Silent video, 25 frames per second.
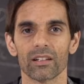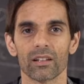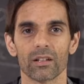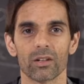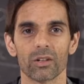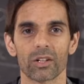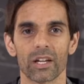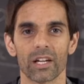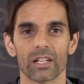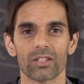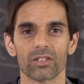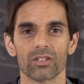The
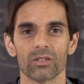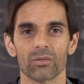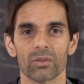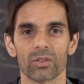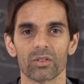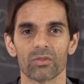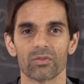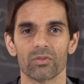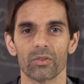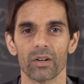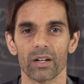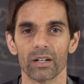location
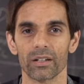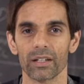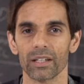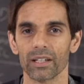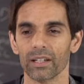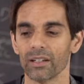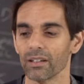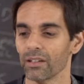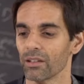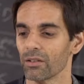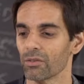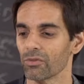was
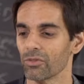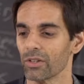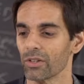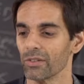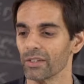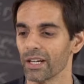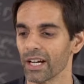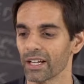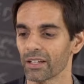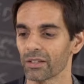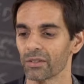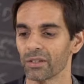very,
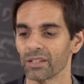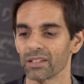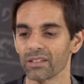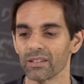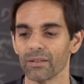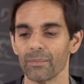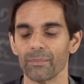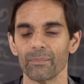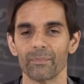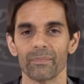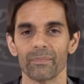very accurate.